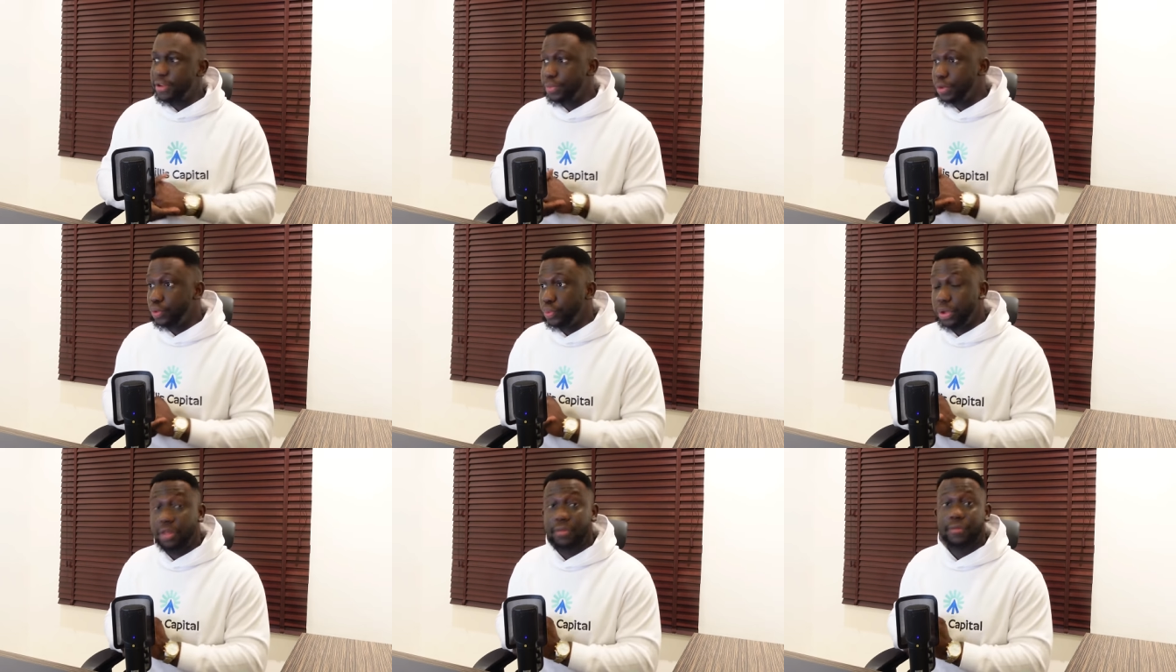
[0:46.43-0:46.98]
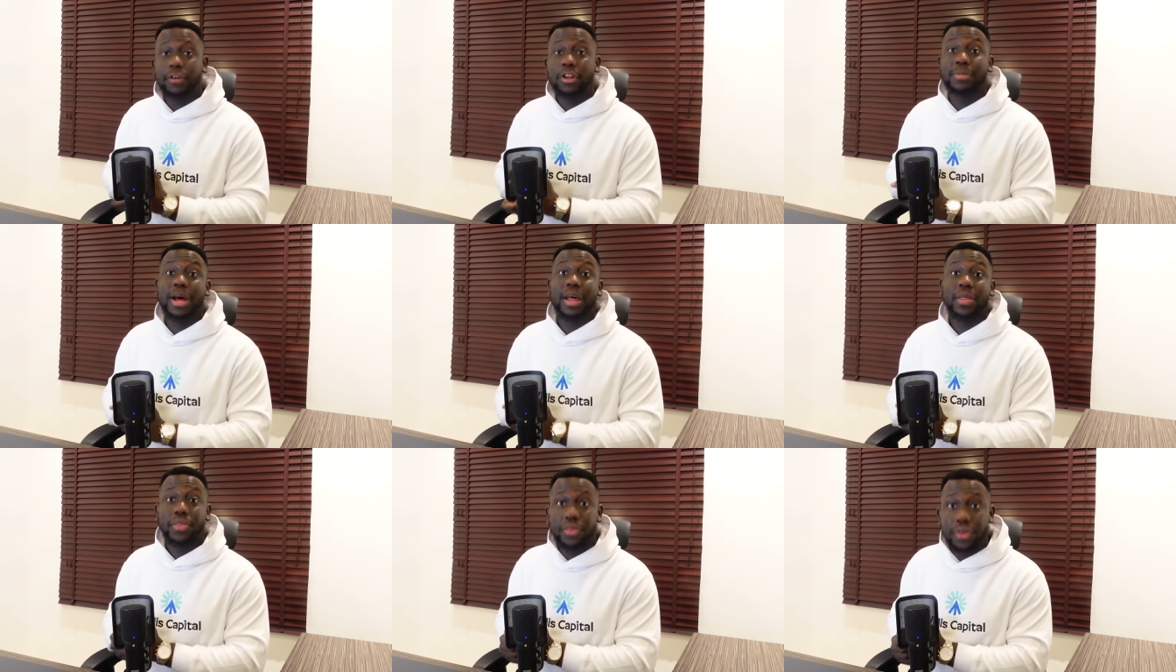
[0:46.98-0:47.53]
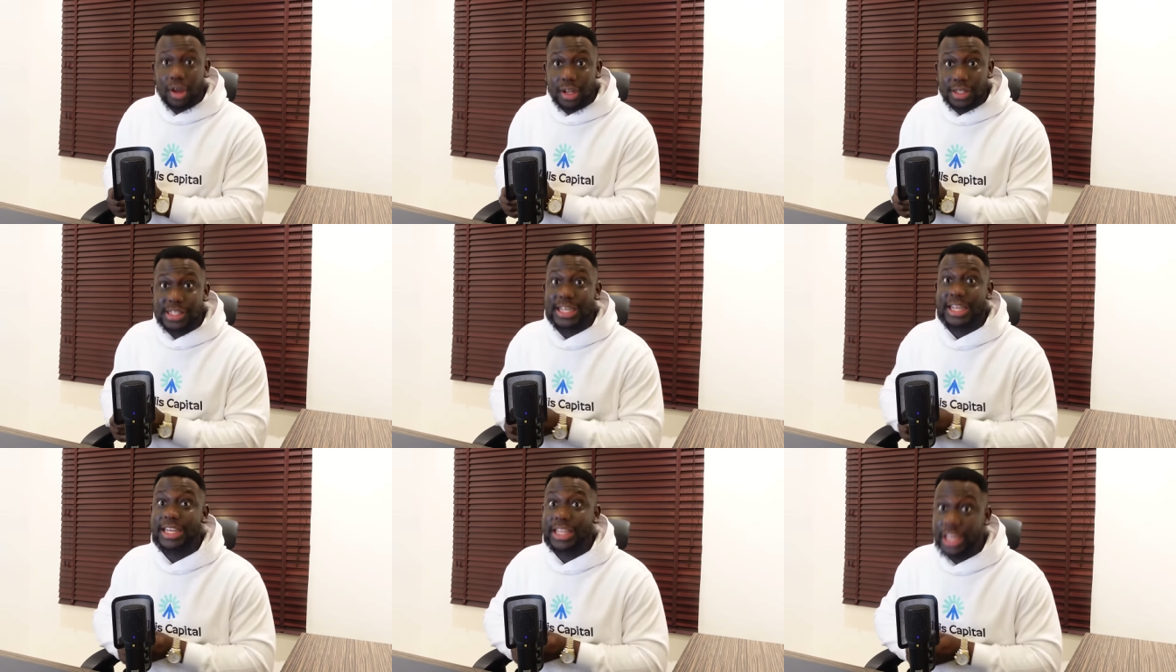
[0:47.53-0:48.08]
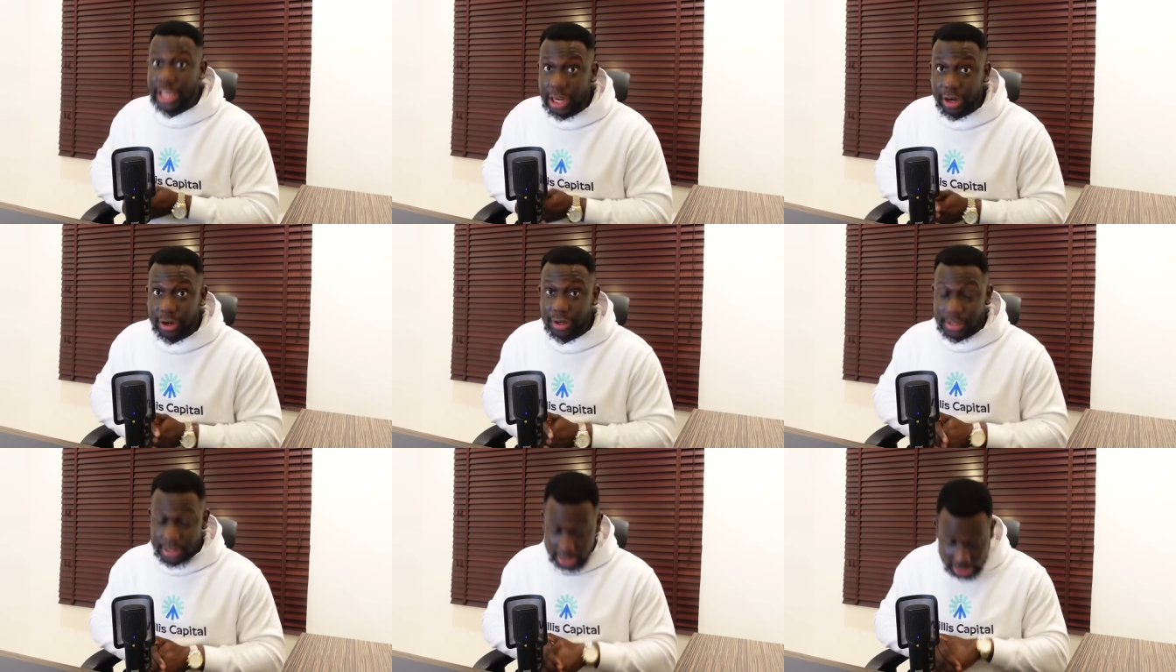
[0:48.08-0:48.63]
I've been doing this for about 13 years.